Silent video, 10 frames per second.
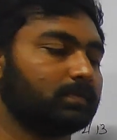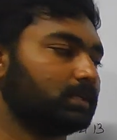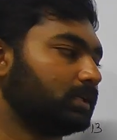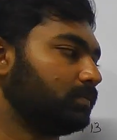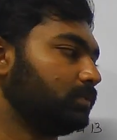
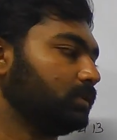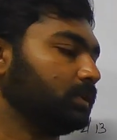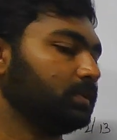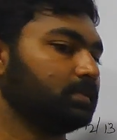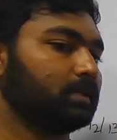What I'm
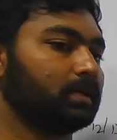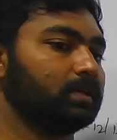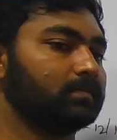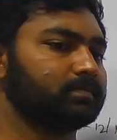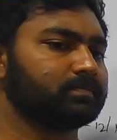doing is
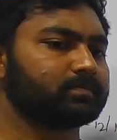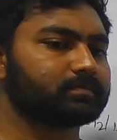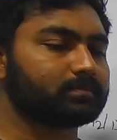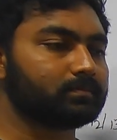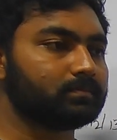I
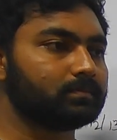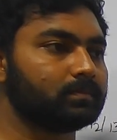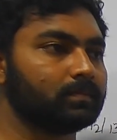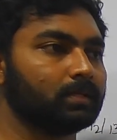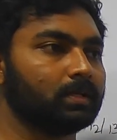
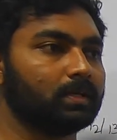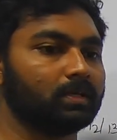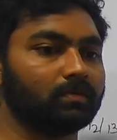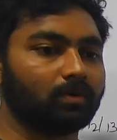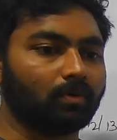
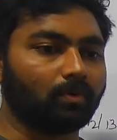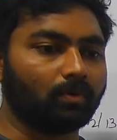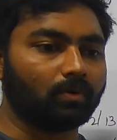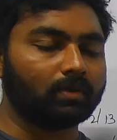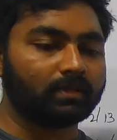give
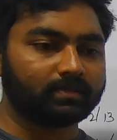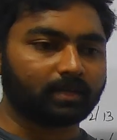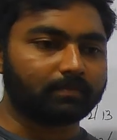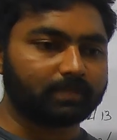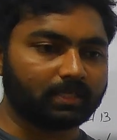all the
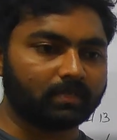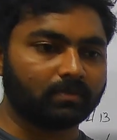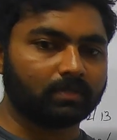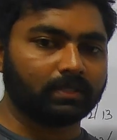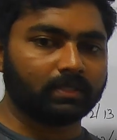subject
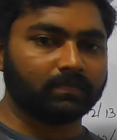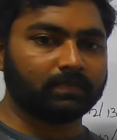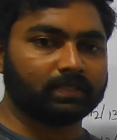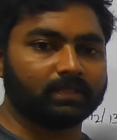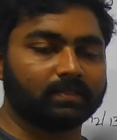knowledge
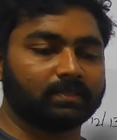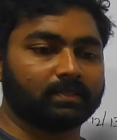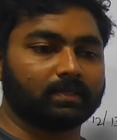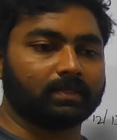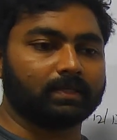which
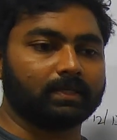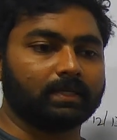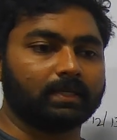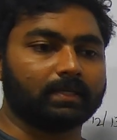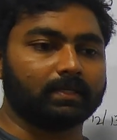is
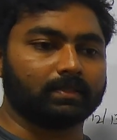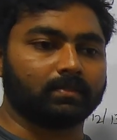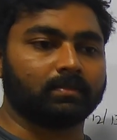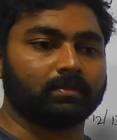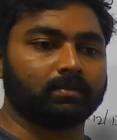
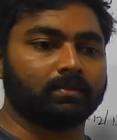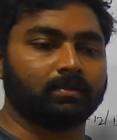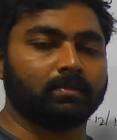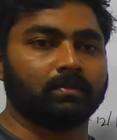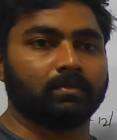related
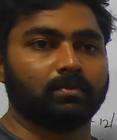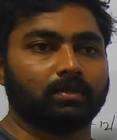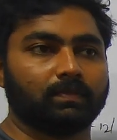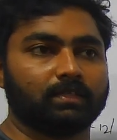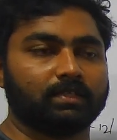
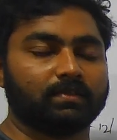to